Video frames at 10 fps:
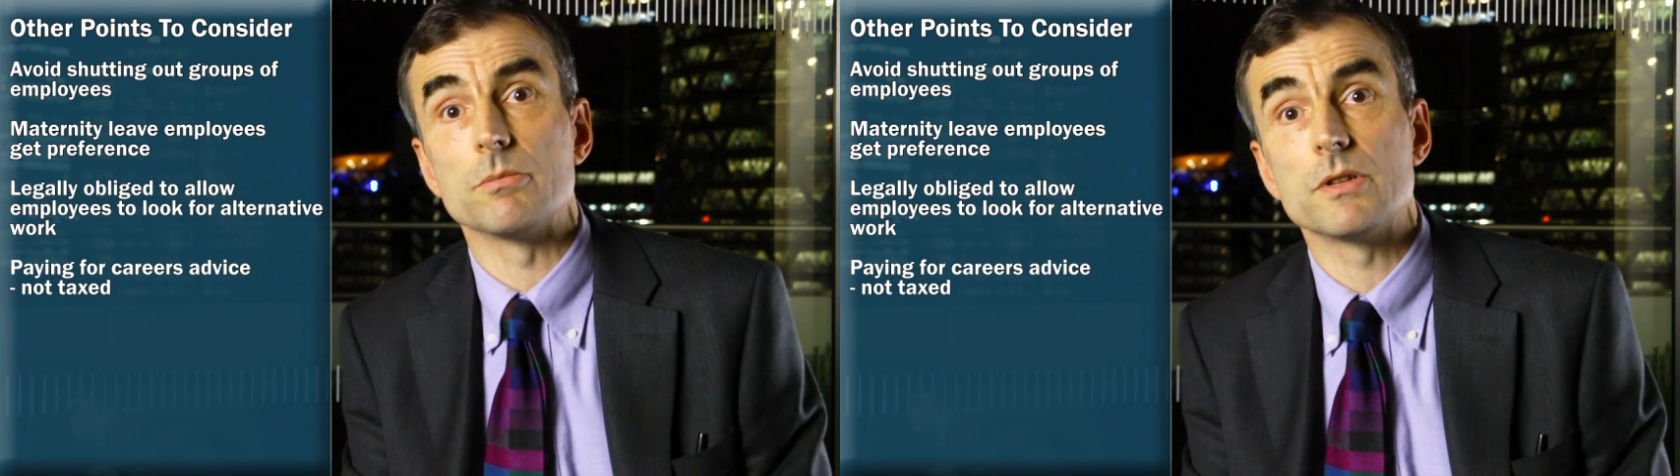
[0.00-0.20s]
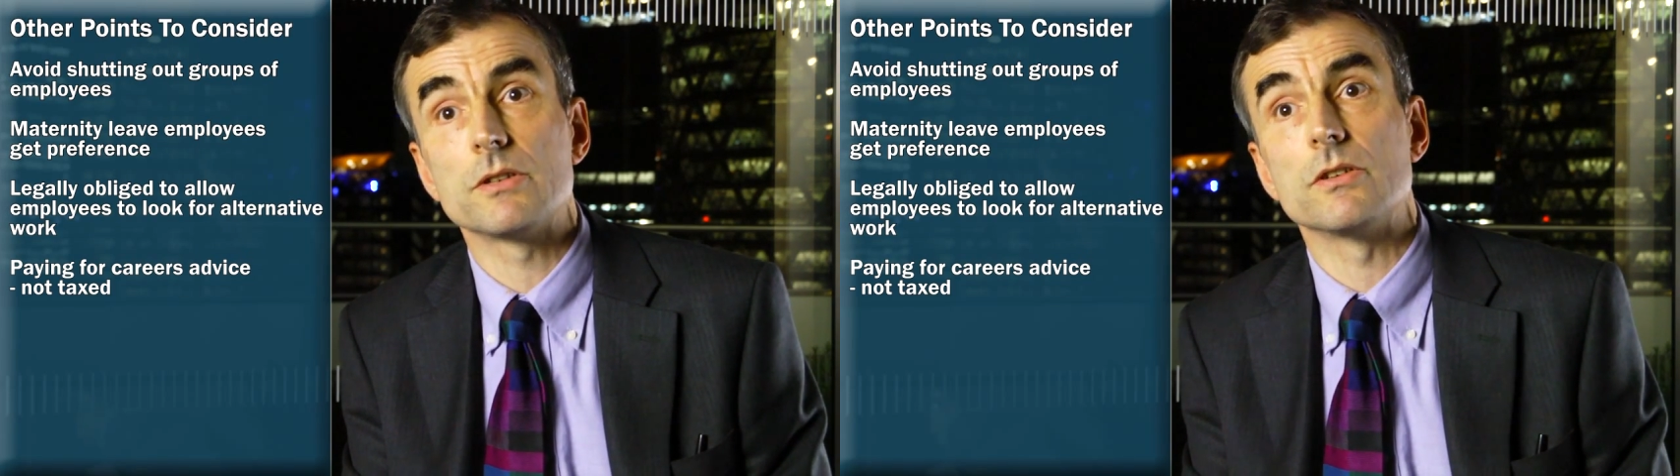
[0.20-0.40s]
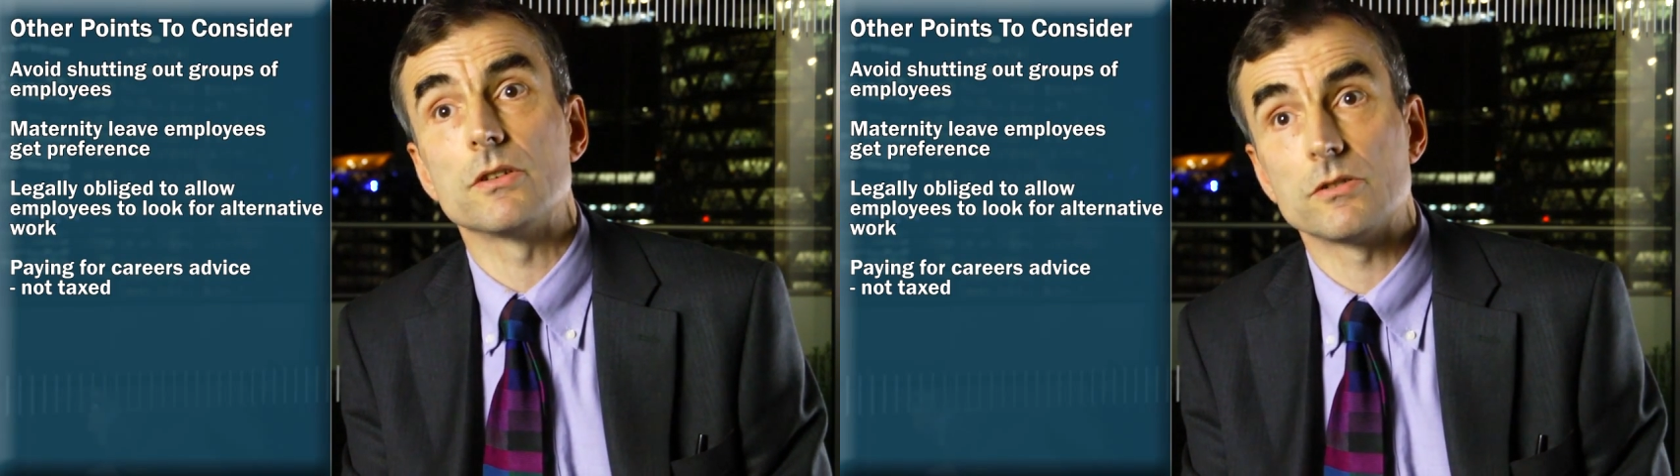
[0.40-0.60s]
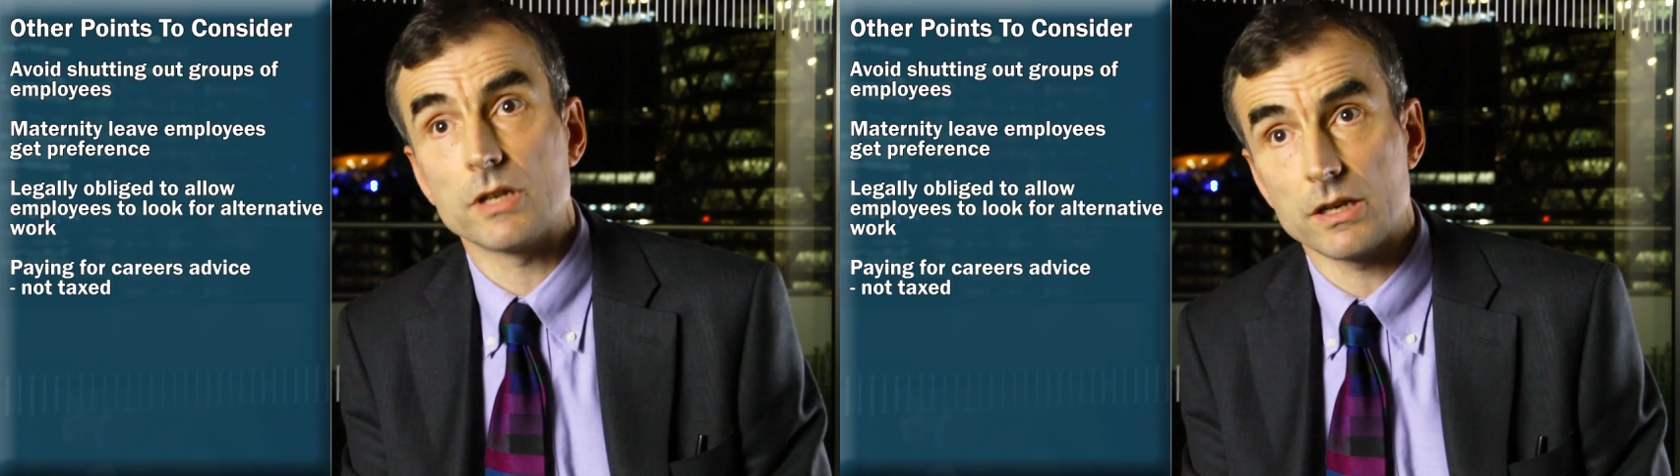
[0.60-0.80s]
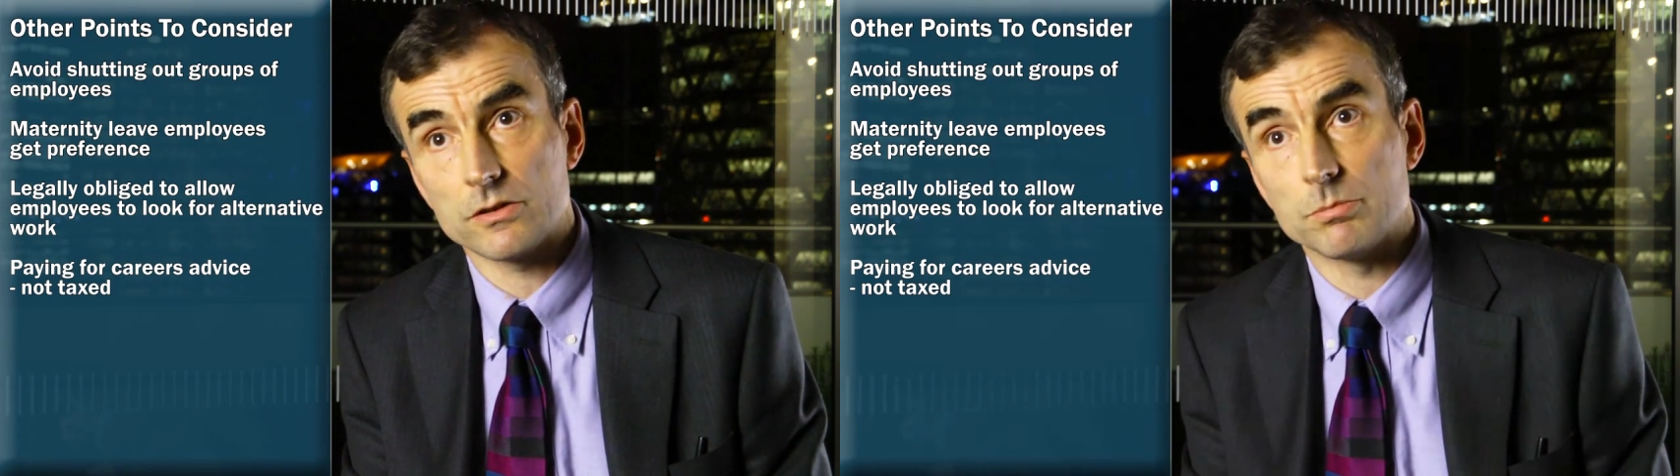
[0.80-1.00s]
but this is a
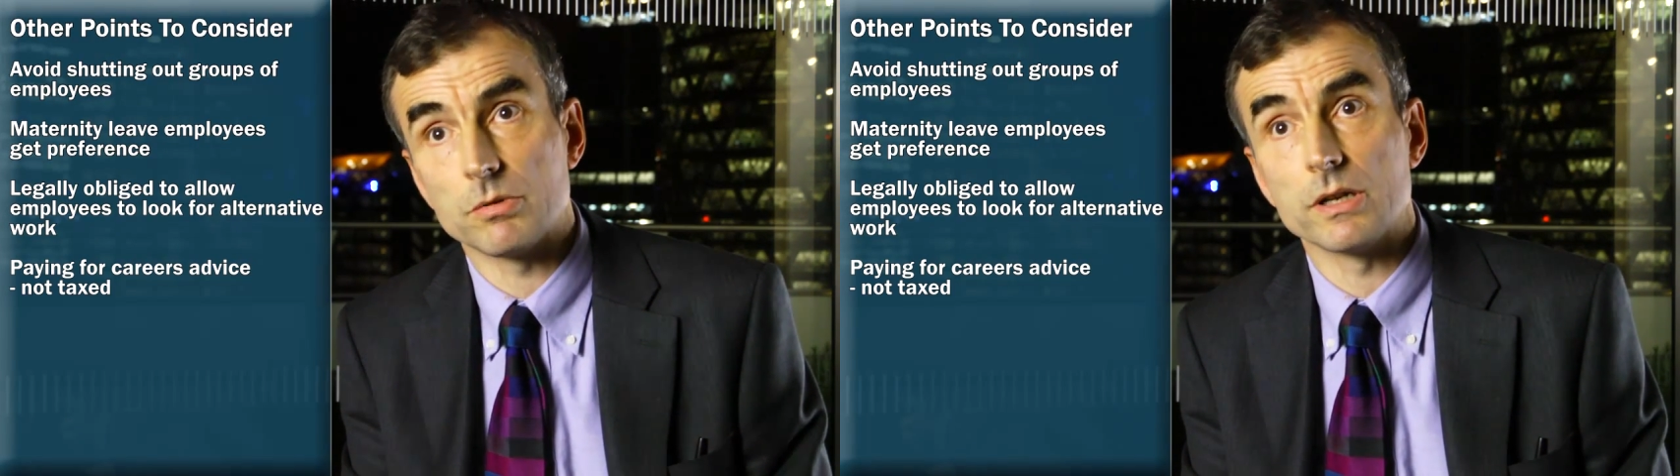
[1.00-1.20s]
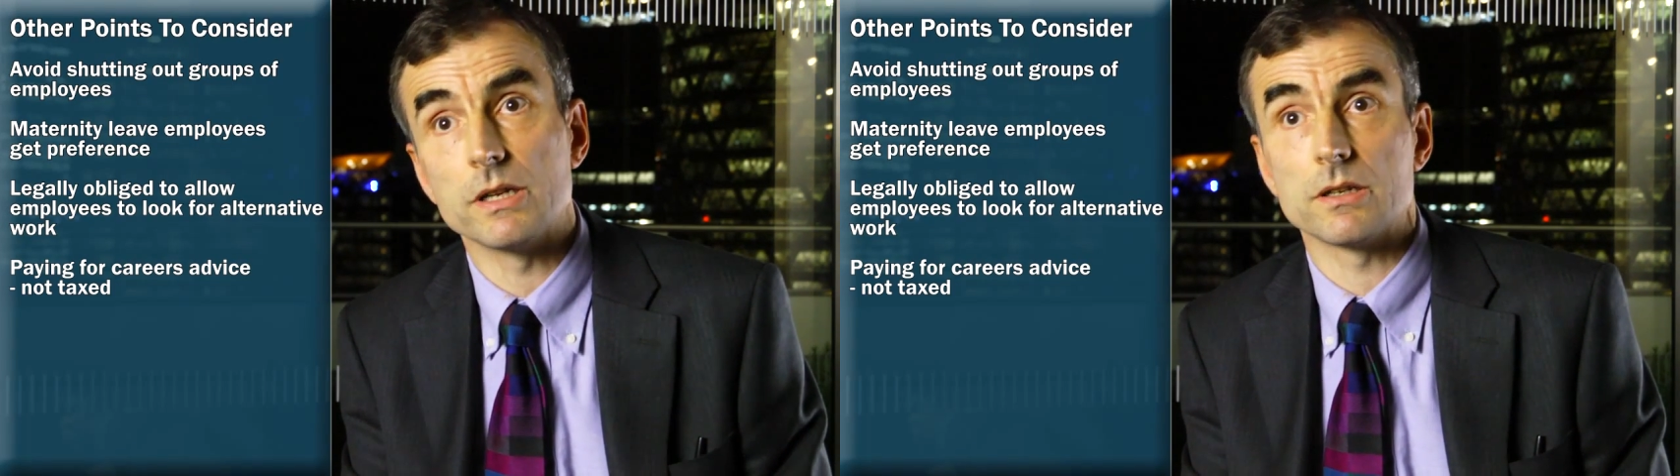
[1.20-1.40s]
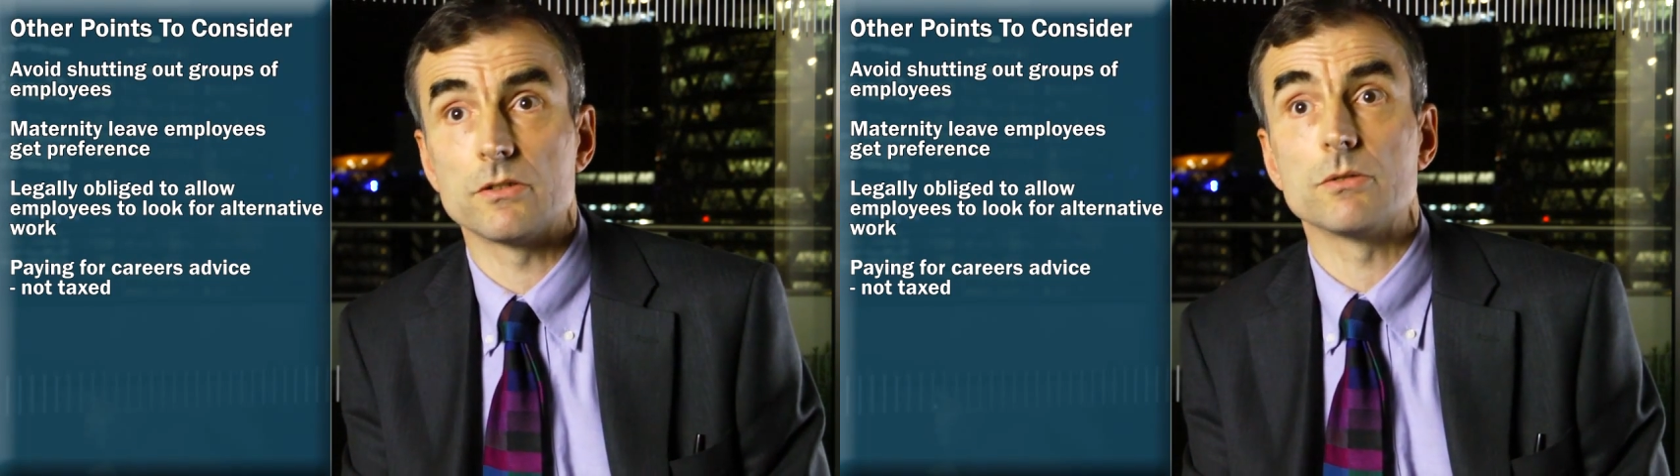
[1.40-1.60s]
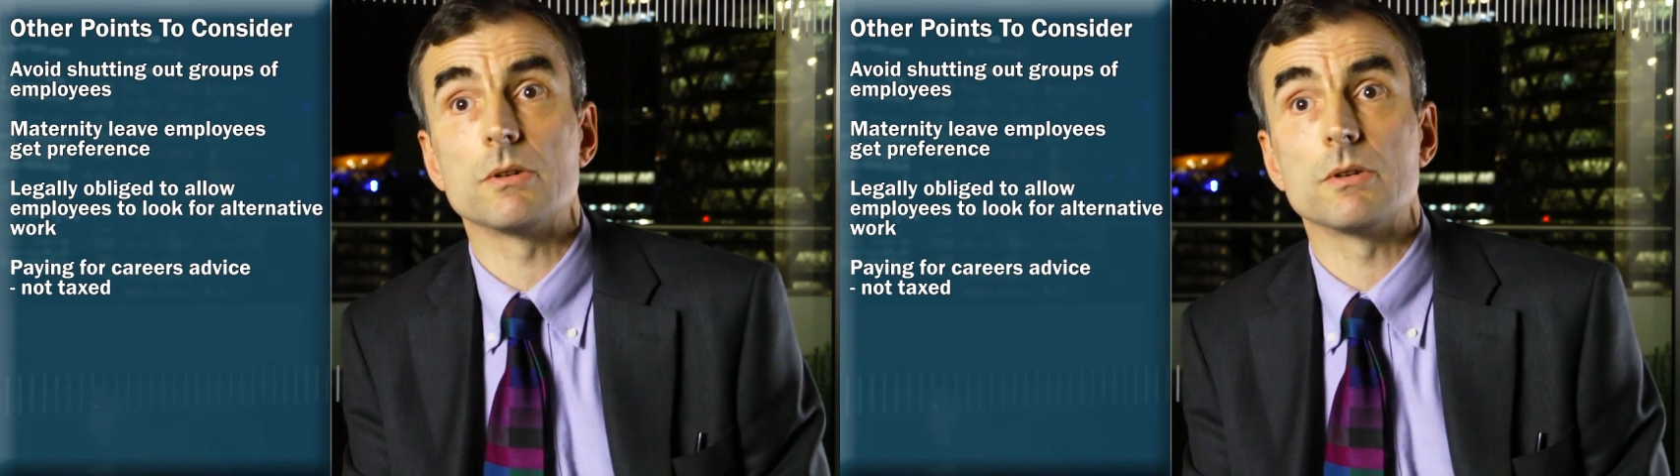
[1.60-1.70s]
tax break to